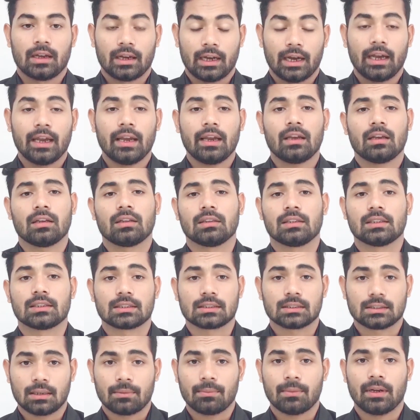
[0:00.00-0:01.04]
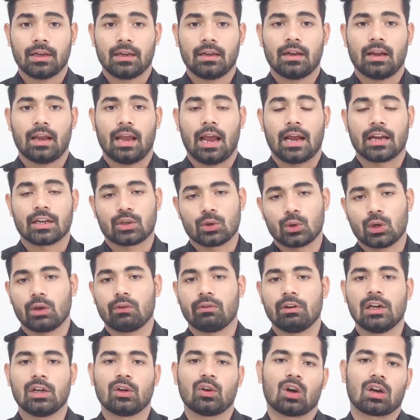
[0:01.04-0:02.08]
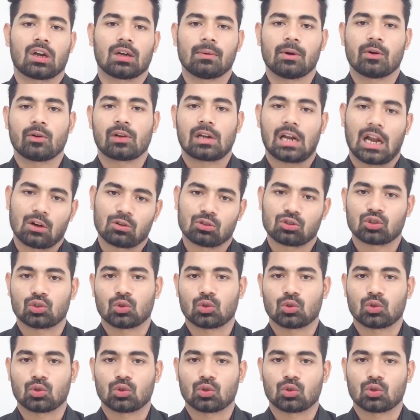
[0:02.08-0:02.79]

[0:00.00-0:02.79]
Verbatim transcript: Hi, this is Aman and today we'll talk about cloud